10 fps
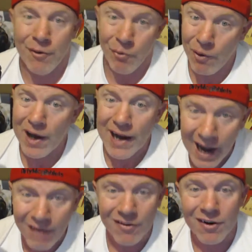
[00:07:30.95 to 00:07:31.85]

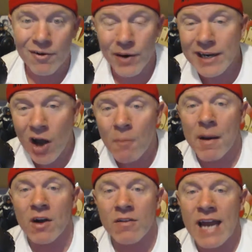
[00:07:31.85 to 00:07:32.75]
Whatever. We know
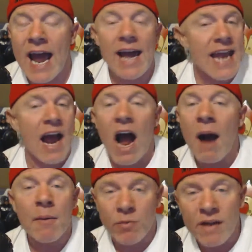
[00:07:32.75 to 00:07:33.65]
better than that. Now,
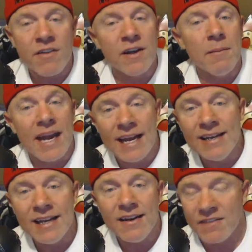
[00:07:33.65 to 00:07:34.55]
I would rather them
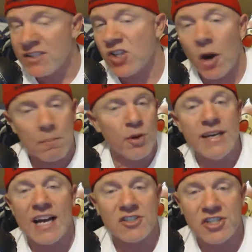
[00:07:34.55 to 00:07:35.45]
end it than start
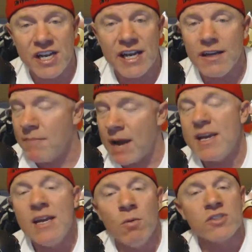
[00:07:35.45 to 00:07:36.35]
putting out shit. Maybe
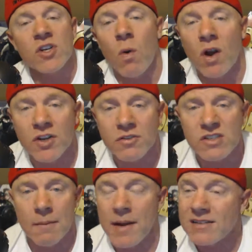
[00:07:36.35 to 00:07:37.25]
he wants to go on and do
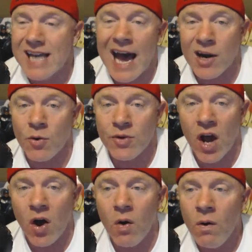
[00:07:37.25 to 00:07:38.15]
something else. I don't
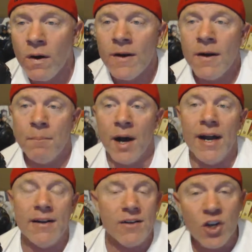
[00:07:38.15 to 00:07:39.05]
know.
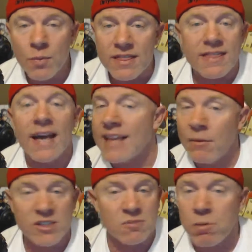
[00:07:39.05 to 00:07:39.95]
But you would think they
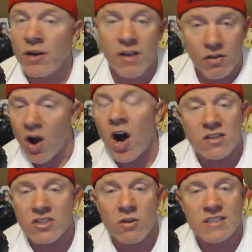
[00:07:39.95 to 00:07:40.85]
would just put another
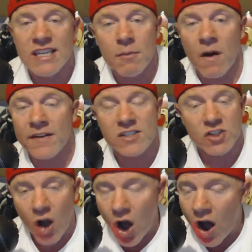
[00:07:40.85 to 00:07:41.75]
all-star team on this
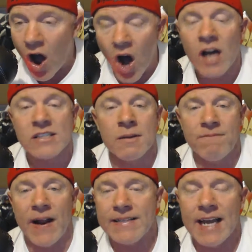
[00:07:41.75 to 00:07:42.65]
awesome,
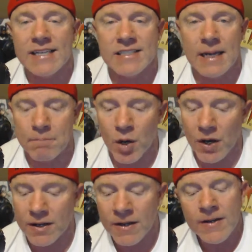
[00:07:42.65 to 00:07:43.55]
fantastic
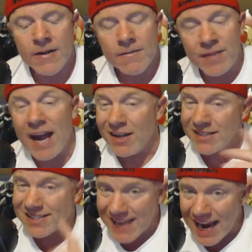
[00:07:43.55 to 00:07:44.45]
book. Now, in
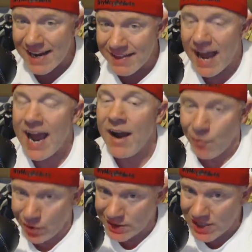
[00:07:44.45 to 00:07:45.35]
saying that,
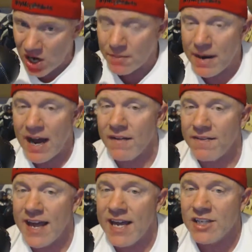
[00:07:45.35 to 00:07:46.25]
we're going to talk
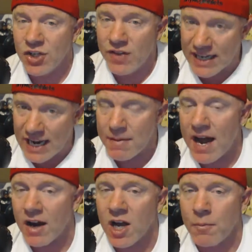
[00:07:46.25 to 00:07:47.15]
about that issue that came
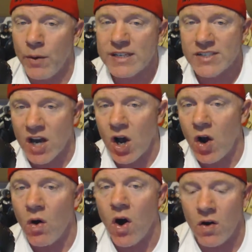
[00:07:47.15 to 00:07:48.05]
out a couple weeks
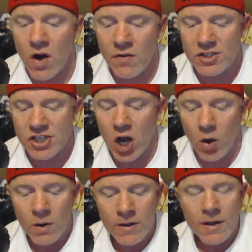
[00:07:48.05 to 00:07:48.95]
ago on the
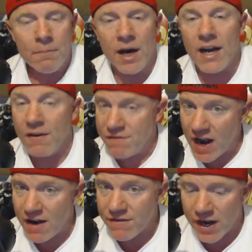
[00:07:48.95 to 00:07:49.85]
show, but
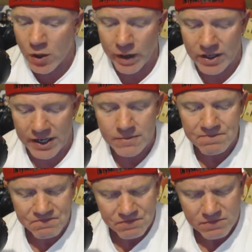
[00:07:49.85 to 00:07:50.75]
very, very quickly.
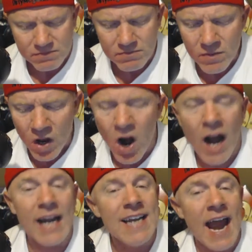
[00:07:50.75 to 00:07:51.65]
All
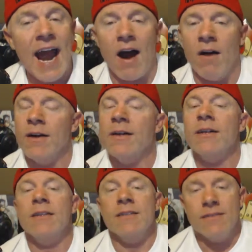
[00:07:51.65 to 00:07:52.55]
right, now,
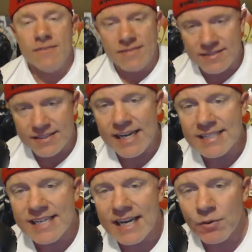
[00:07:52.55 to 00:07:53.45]

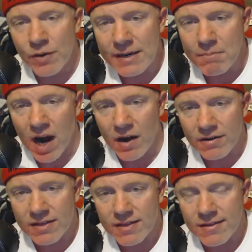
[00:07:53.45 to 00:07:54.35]
DC
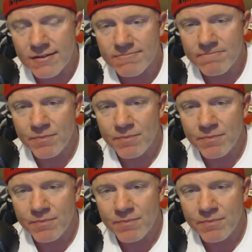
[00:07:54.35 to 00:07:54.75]
Rebirth.